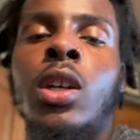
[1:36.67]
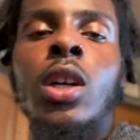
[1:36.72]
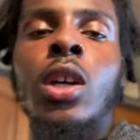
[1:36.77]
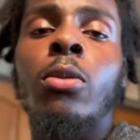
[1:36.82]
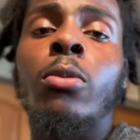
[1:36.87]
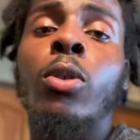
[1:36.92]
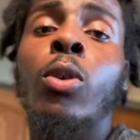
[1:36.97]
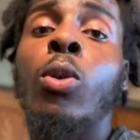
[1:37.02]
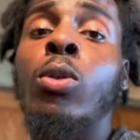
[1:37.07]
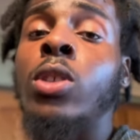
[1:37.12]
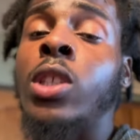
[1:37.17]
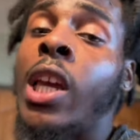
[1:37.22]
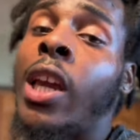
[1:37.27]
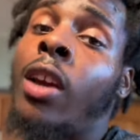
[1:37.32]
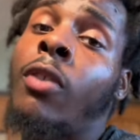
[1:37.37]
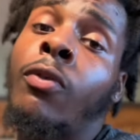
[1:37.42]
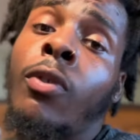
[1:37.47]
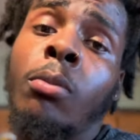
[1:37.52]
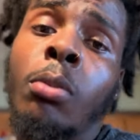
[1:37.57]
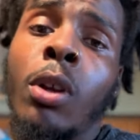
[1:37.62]
and we're going to take
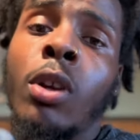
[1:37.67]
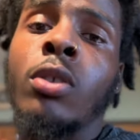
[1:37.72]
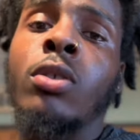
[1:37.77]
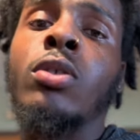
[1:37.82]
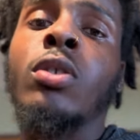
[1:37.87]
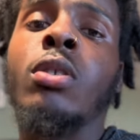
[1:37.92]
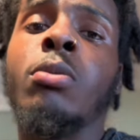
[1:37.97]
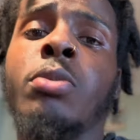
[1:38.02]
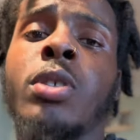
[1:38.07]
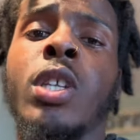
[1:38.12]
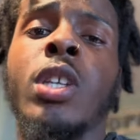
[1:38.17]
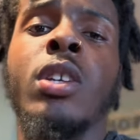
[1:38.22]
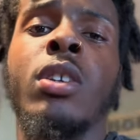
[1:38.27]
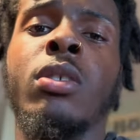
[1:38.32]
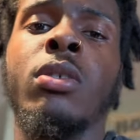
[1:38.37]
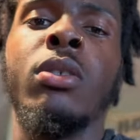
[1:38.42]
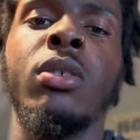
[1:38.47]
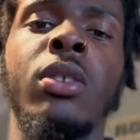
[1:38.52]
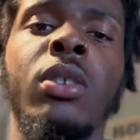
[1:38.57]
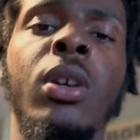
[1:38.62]
it from there, you know what I'm saying?
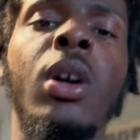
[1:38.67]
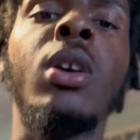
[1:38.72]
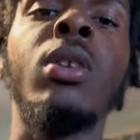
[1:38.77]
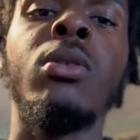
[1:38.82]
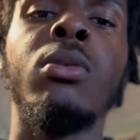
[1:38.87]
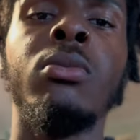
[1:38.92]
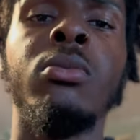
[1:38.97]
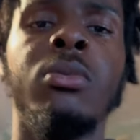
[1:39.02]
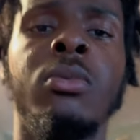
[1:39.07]
Go.